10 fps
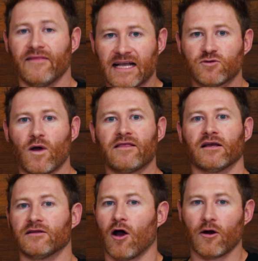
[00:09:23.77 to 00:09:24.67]
that's when
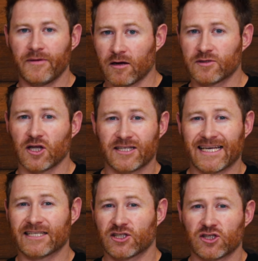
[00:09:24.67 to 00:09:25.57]
the RPMs start to
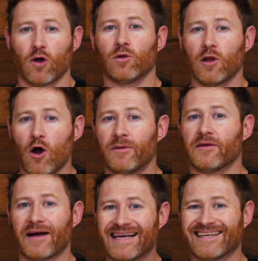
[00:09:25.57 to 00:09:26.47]
get so low, but
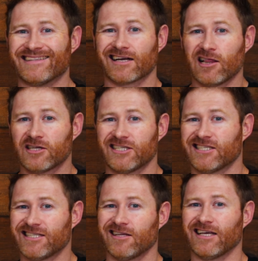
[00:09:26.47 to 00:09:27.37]
the bike in the clutch is
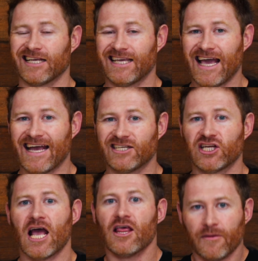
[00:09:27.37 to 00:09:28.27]
still
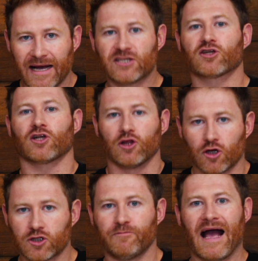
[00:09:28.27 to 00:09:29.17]
engaged. The bike starts to
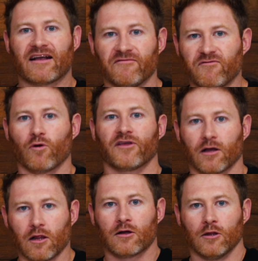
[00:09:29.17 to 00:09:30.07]
lurch back and forth
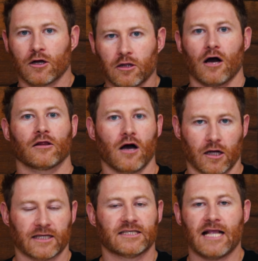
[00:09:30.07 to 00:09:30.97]
and glug, glug, glug,
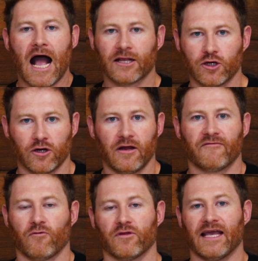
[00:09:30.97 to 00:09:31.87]
glug. It's not good
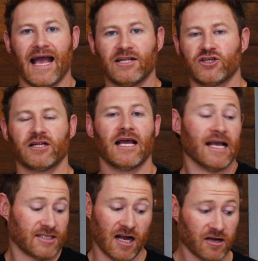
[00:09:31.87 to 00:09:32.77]
for the engine.
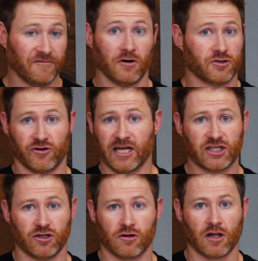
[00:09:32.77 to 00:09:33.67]
It's not good for a
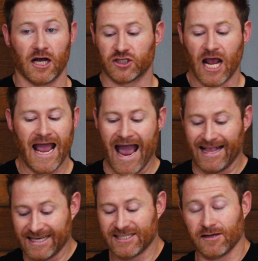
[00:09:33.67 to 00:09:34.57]
traditional clutch.
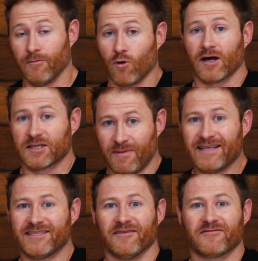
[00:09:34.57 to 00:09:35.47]
And this is a more
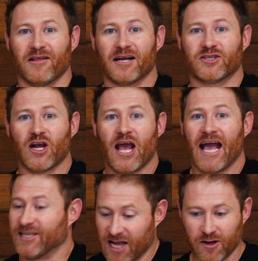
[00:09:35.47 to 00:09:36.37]
expensive clutch.
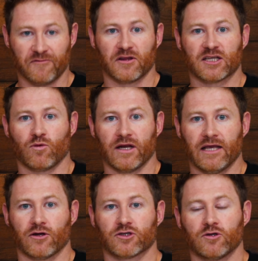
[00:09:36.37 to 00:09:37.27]
It's not good for this one
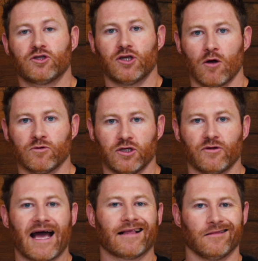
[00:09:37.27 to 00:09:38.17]
either. So don't do
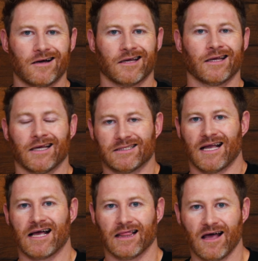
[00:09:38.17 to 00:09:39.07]
that. Lugging is
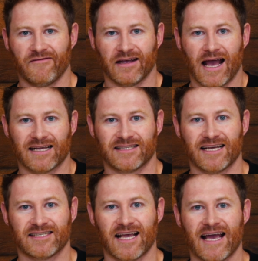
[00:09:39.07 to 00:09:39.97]
not loving, as
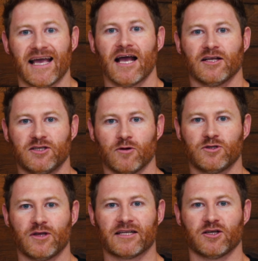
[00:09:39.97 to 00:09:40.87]
they say. Don't
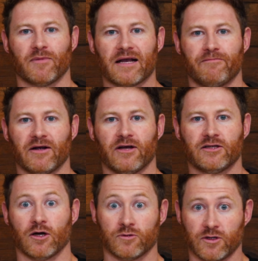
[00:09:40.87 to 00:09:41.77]
do that to your bike,
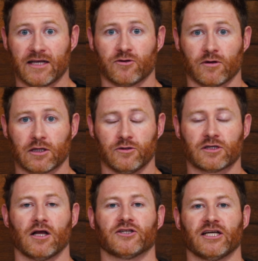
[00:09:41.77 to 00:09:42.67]
period. Don't do that to a Rekluse
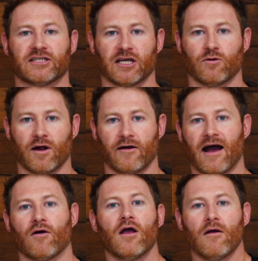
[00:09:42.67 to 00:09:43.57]
clutch. It's going to wear it
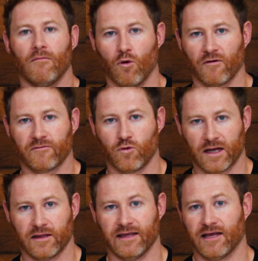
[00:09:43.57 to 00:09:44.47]
out more
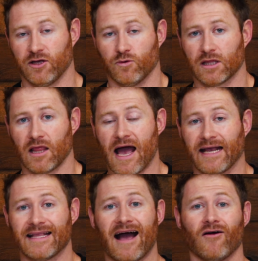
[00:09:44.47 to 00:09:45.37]
quickly than you would
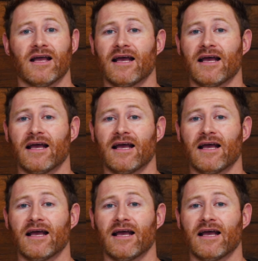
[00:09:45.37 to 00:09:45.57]
like. Now,